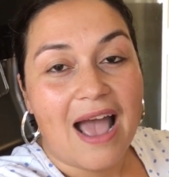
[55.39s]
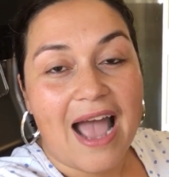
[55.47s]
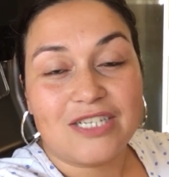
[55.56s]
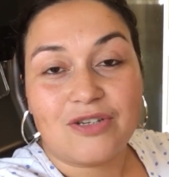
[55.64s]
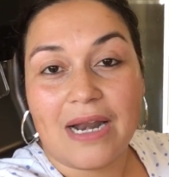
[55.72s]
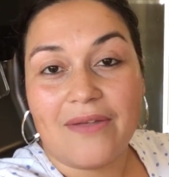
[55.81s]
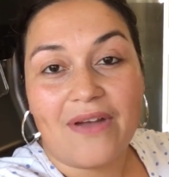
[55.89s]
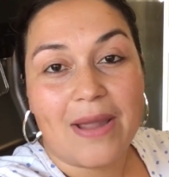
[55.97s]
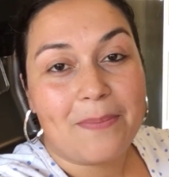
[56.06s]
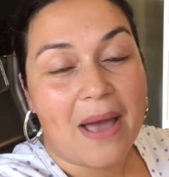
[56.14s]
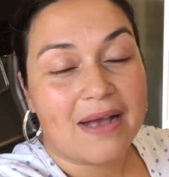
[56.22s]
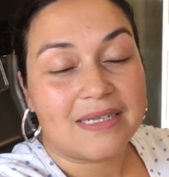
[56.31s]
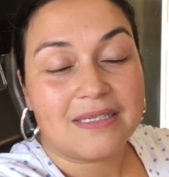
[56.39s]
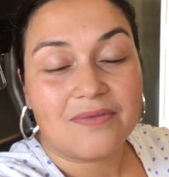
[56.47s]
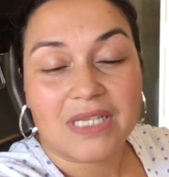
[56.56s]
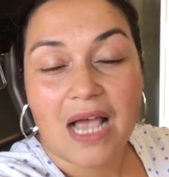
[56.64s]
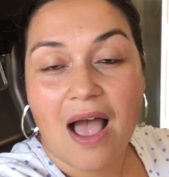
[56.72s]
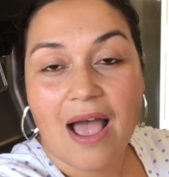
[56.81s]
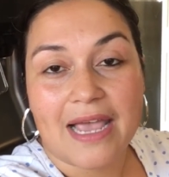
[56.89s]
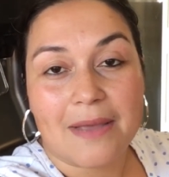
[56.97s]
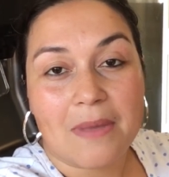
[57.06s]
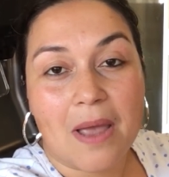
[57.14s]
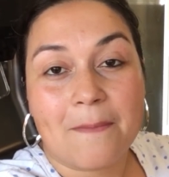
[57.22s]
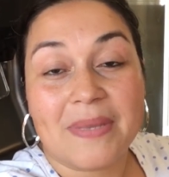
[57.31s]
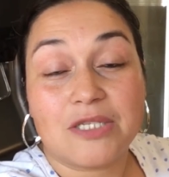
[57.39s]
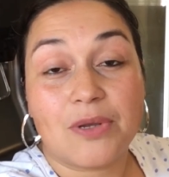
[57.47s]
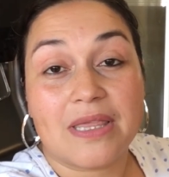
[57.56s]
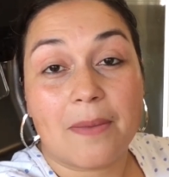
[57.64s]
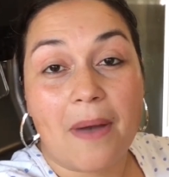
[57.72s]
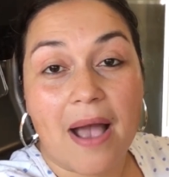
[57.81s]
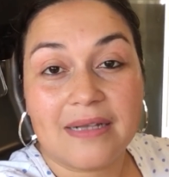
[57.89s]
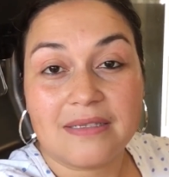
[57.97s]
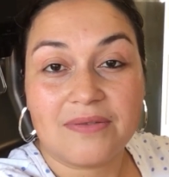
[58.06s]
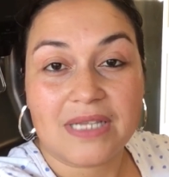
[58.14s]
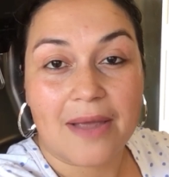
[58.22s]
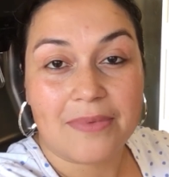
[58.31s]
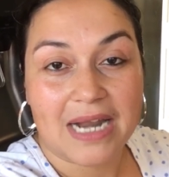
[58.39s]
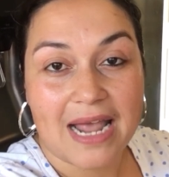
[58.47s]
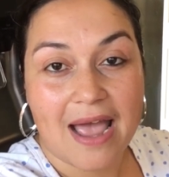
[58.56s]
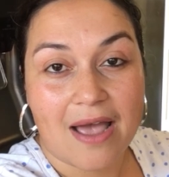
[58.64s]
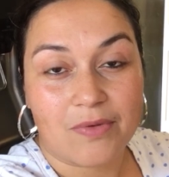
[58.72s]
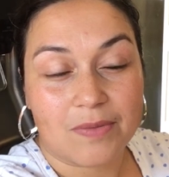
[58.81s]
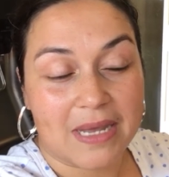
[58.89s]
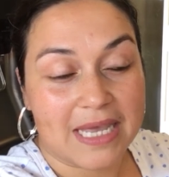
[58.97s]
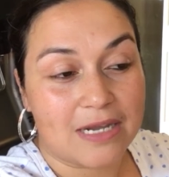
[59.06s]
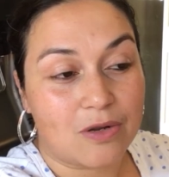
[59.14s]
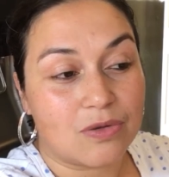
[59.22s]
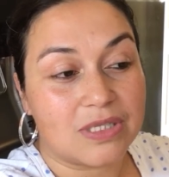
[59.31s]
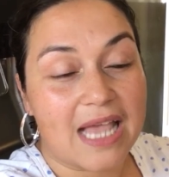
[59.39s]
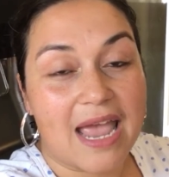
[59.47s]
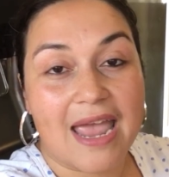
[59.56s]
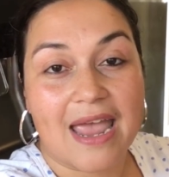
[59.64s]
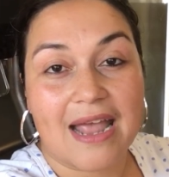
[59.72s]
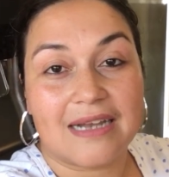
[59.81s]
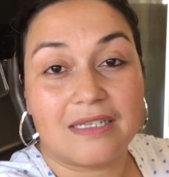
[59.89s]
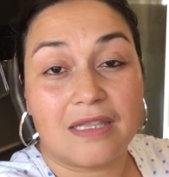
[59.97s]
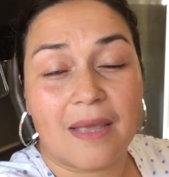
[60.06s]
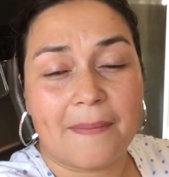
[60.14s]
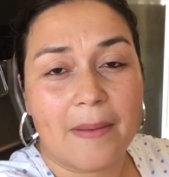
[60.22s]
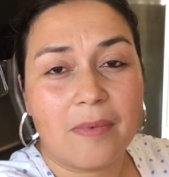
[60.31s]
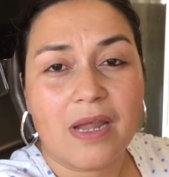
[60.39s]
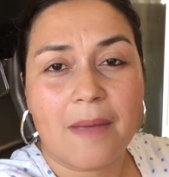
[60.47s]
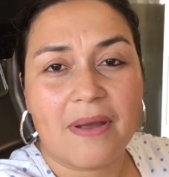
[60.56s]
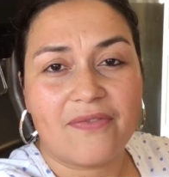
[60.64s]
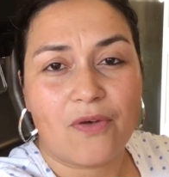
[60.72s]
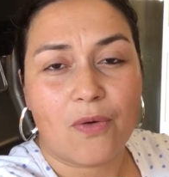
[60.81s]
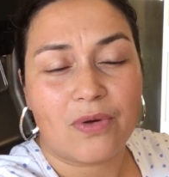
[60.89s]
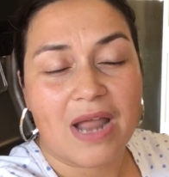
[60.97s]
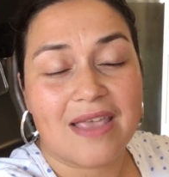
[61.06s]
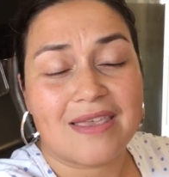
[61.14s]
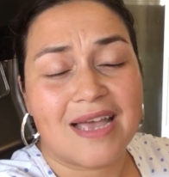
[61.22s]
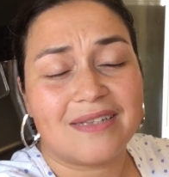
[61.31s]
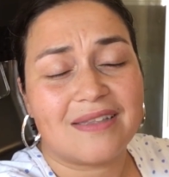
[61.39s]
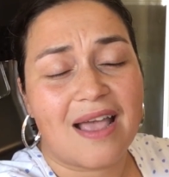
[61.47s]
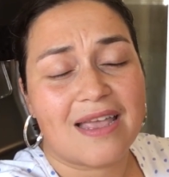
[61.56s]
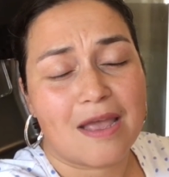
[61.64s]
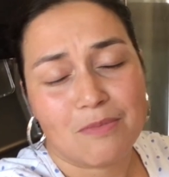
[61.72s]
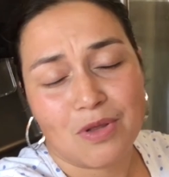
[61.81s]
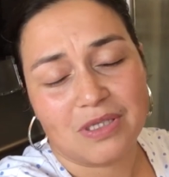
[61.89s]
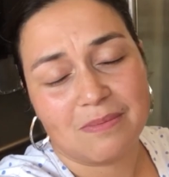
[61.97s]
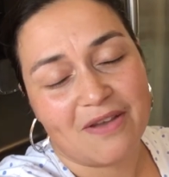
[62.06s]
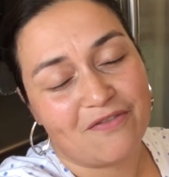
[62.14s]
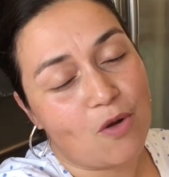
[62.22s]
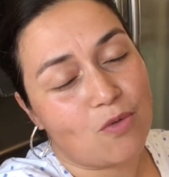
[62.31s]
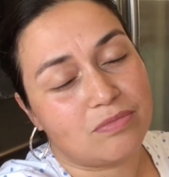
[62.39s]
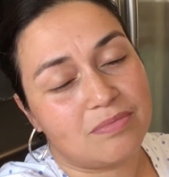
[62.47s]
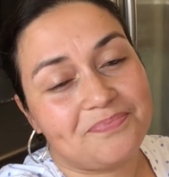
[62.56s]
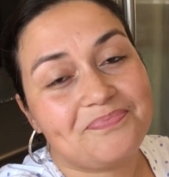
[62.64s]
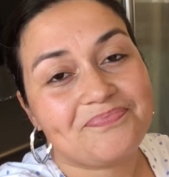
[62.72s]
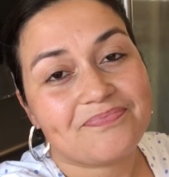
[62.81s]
I try to find pockets of time between the pockets of time that I have with my kiddos and the memory on my phone. And yes, I am using my phone.